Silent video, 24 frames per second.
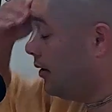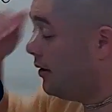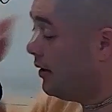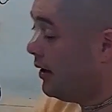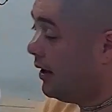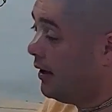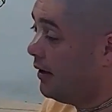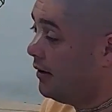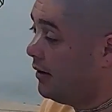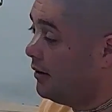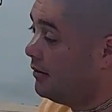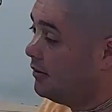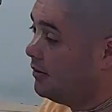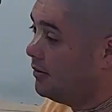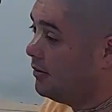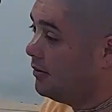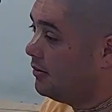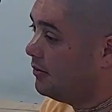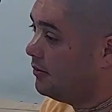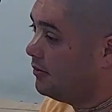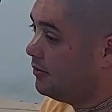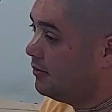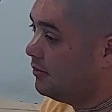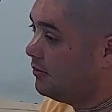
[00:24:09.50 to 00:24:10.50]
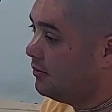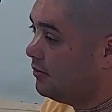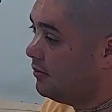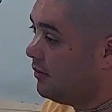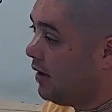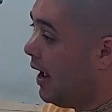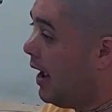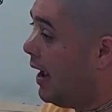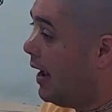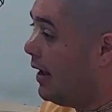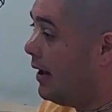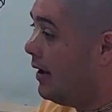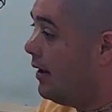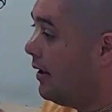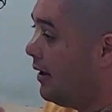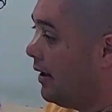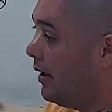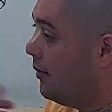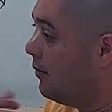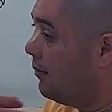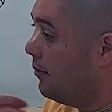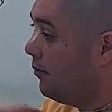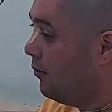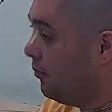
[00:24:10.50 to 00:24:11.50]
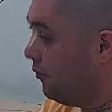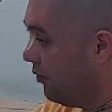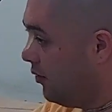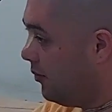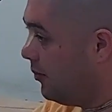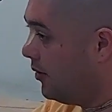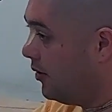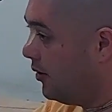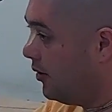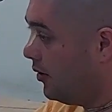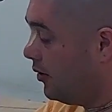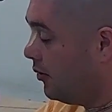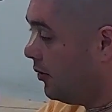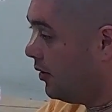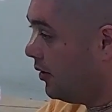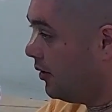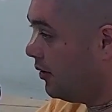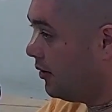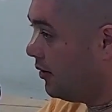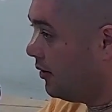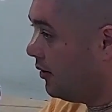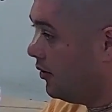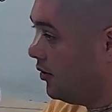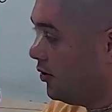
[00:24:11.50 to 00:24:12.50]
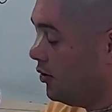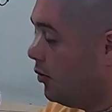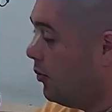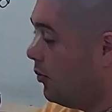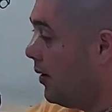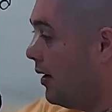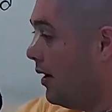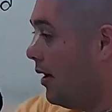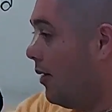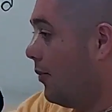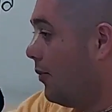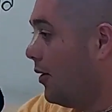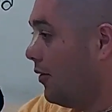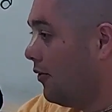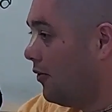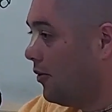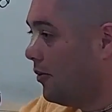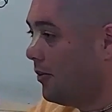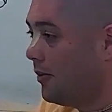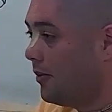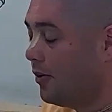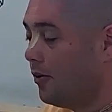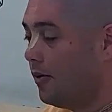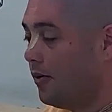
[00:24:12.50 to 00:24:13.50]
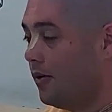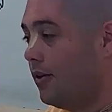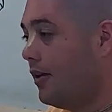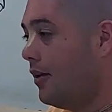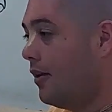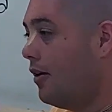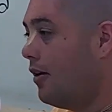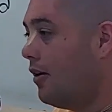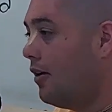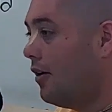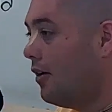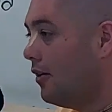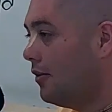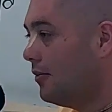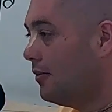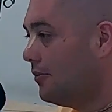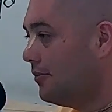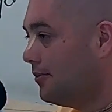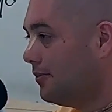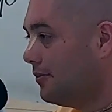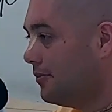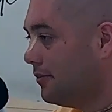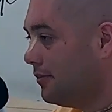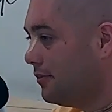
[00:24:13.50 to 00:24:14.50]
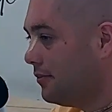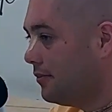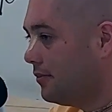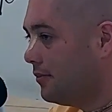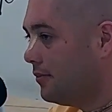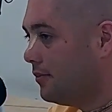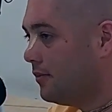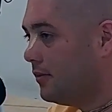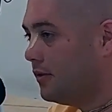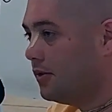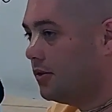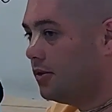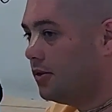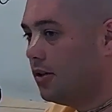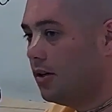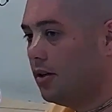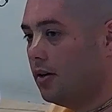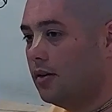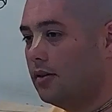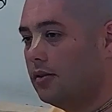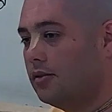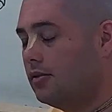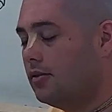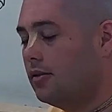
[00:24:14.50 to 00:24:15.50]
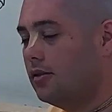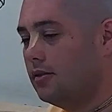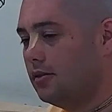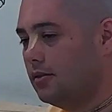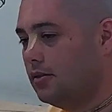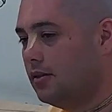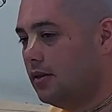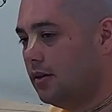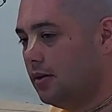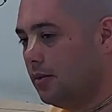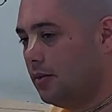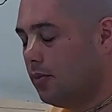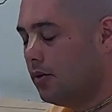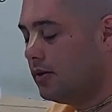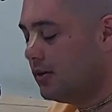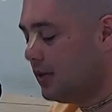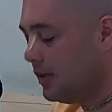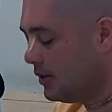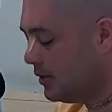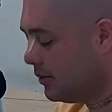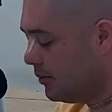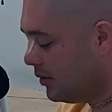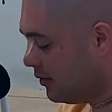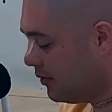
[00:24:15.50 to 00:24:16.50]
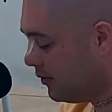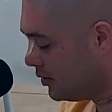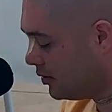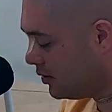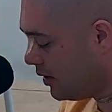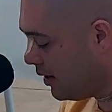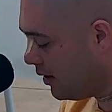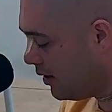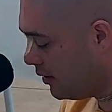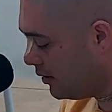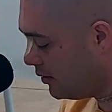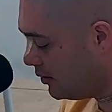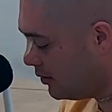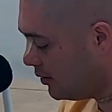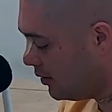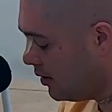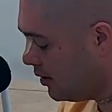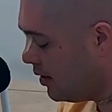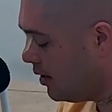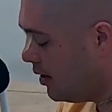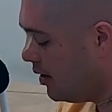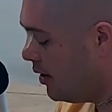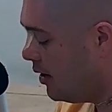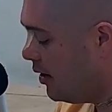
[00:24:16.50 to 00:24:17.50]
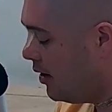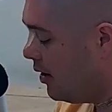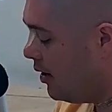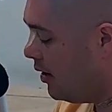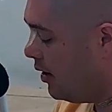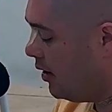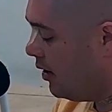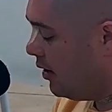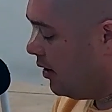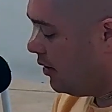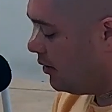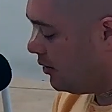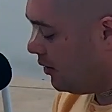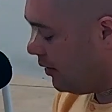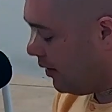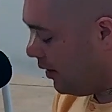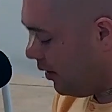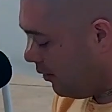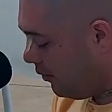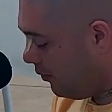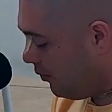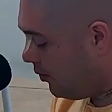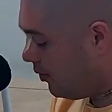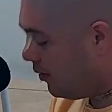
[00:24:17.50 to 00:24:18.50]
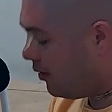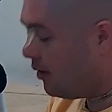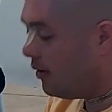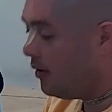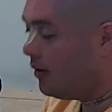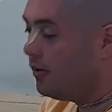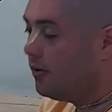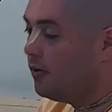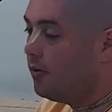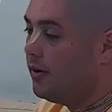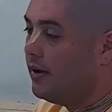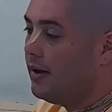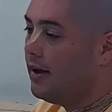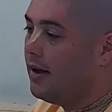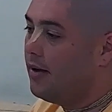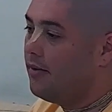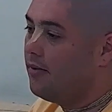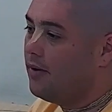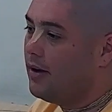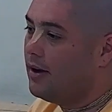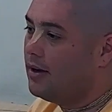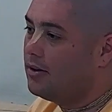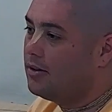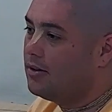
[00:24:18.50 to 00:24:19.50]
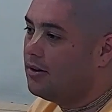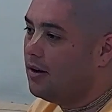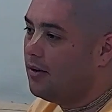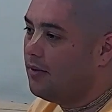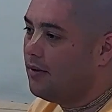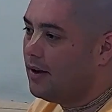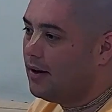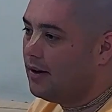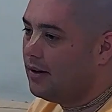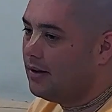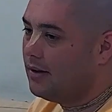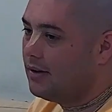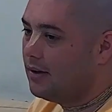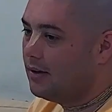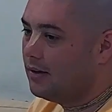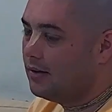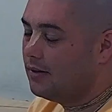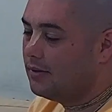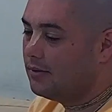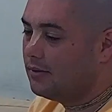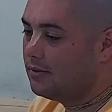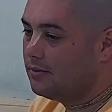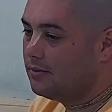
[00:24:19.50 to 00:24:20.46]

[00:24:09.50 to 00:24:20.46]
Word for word: that I am familiar with, you may not be familiar with at all. So it's, it's it presents a bit of a challenge. So therefore, we have Vaishnav etiquette.